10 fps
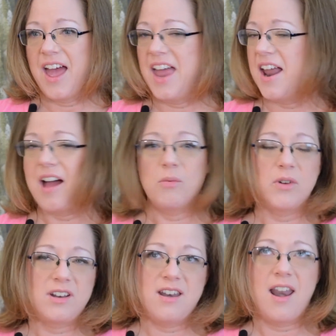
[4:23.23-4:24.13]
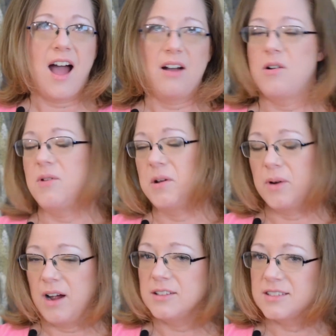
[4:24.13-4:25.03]
And I would not go
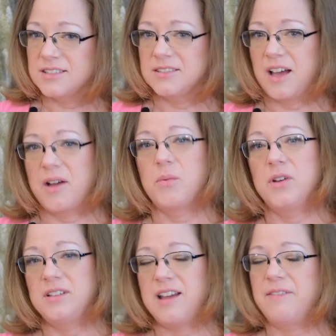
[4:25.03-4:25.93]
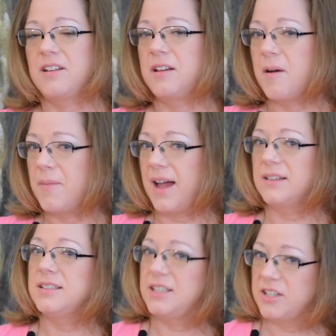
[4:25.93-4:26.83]
anywhere else. I would definitely come
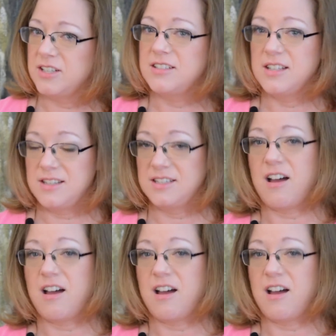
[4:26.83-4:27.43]
back here to this